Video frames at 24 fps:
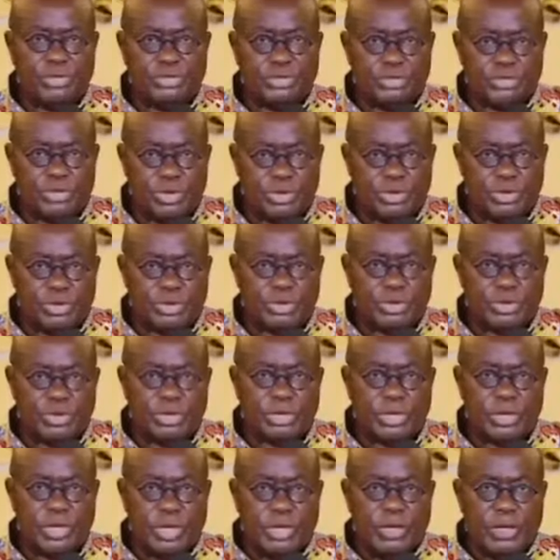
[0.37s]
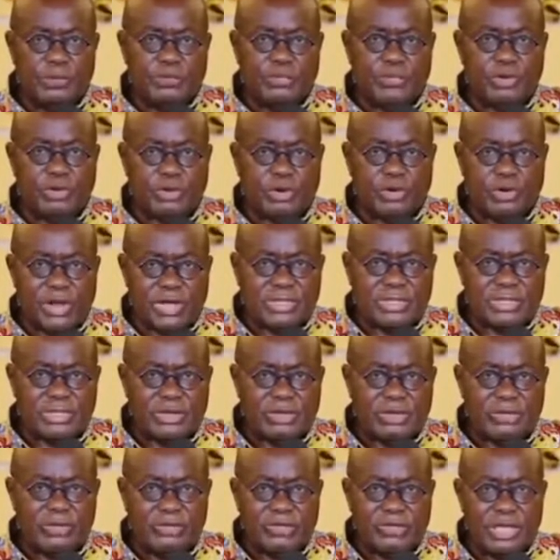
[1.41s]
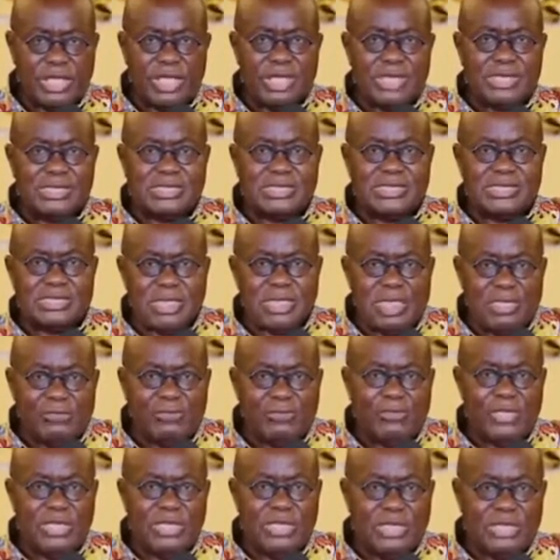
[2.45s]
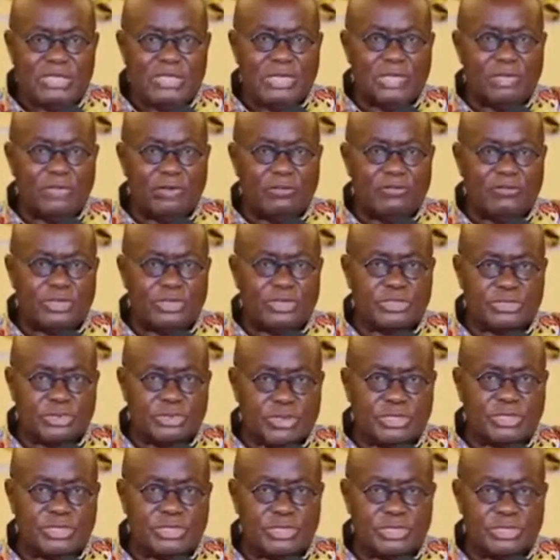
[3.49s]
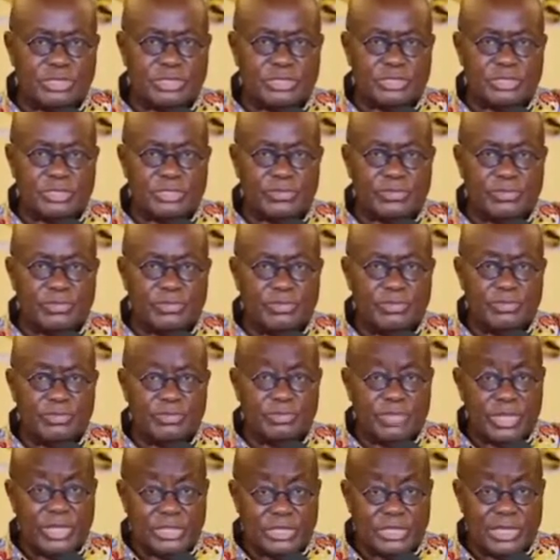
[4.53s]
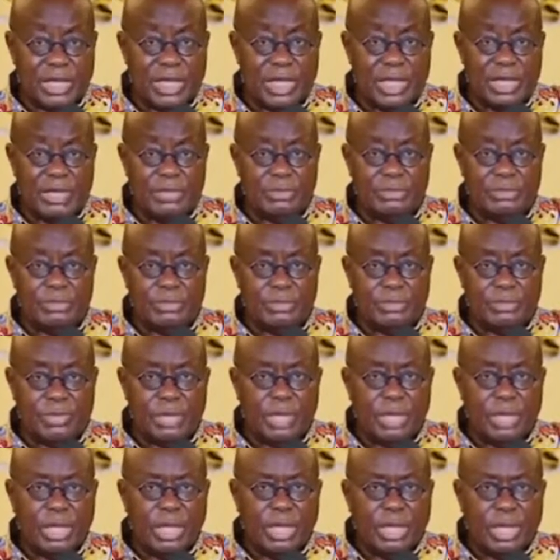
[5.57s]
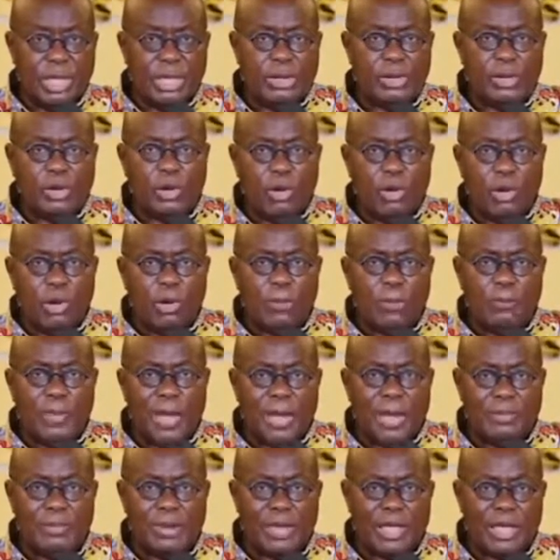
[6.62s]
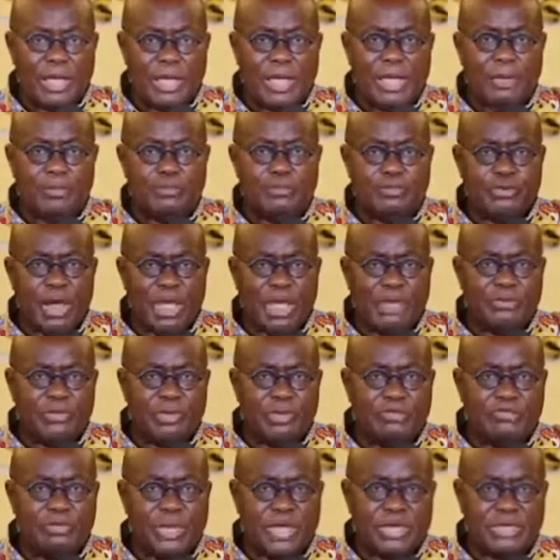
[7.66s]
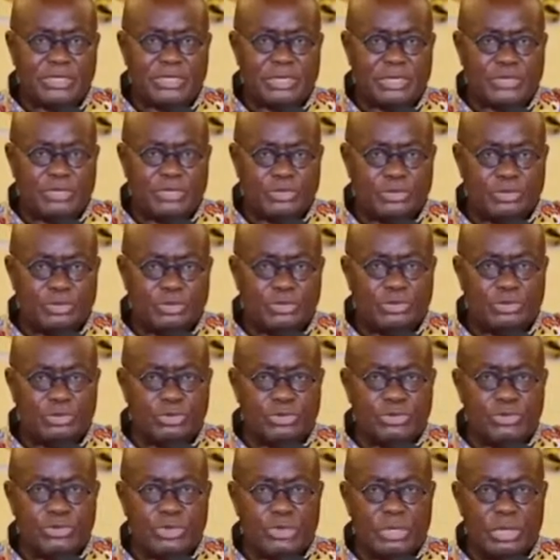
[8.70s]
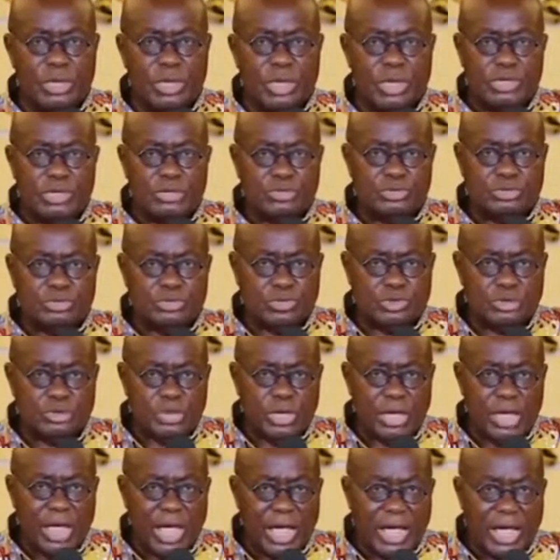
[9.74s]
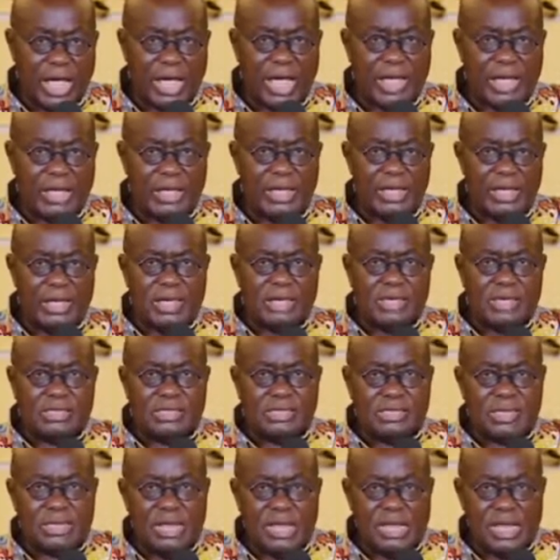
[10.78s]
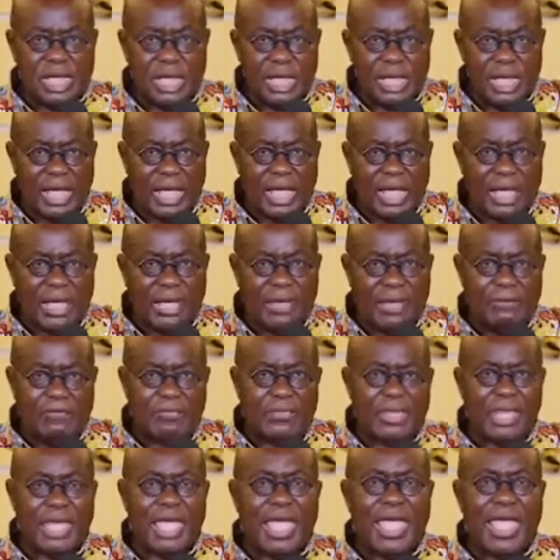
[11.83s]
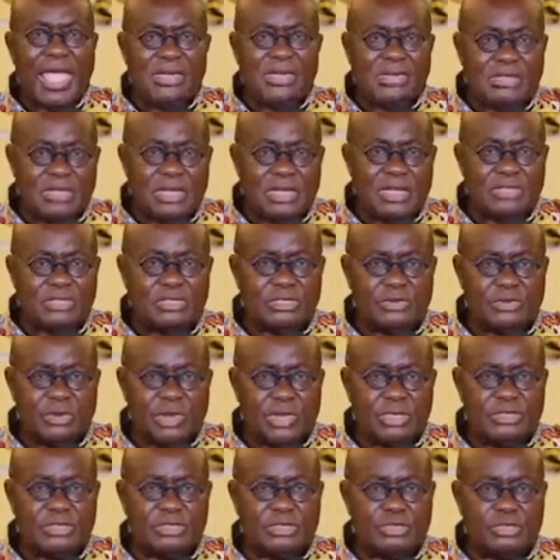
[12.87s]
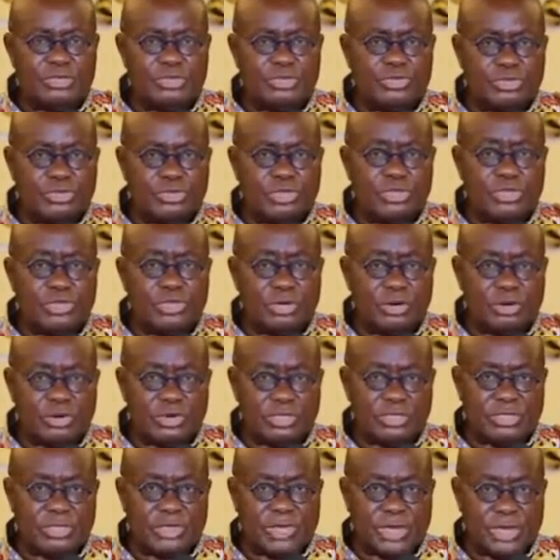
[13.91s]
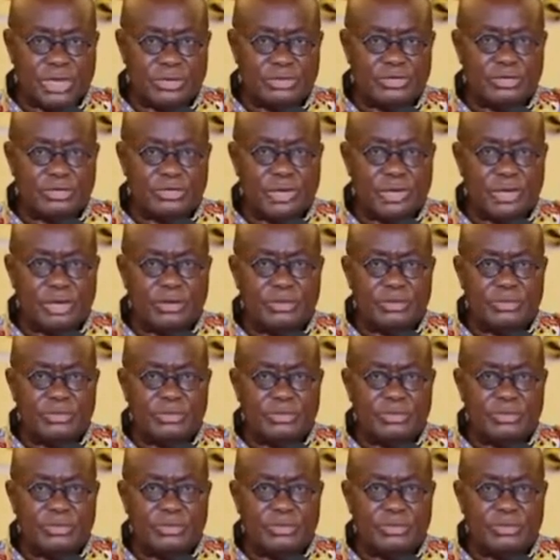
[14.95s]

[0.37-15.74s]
controlled, progressive, safe easing of restrictions, this time in all public and private basic schools, junior high, senior high, and tertiary institutions across the country,